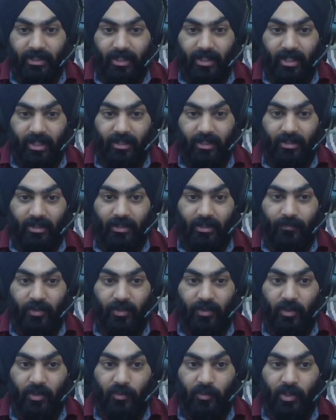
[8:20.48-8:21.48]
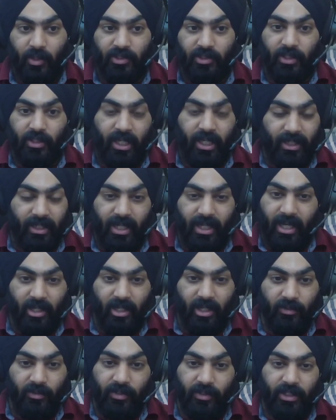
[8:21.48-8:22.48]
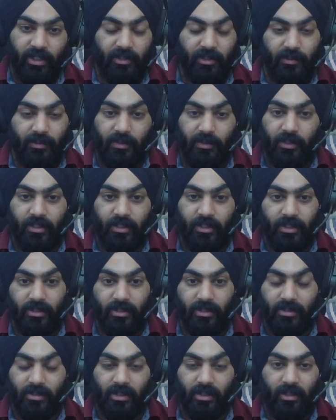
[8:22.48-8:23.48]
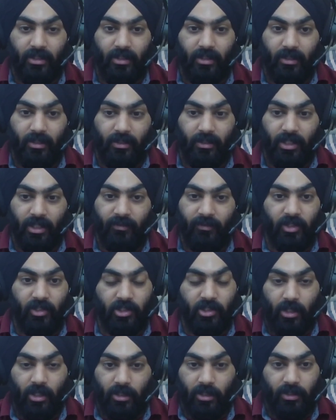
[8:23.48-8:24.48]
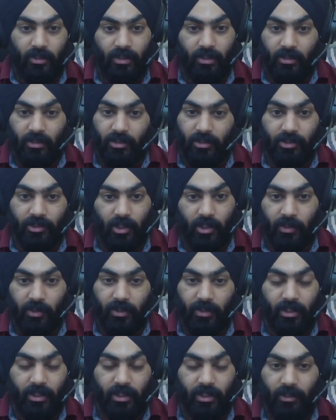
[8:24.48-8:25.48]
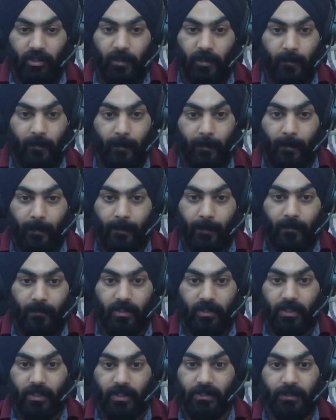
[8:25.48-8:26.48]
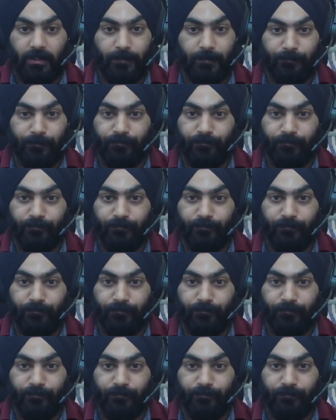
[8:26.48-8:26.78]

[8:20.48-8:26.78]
and once you get the hang of it, you can just give a shot to it. Yeah, that's it.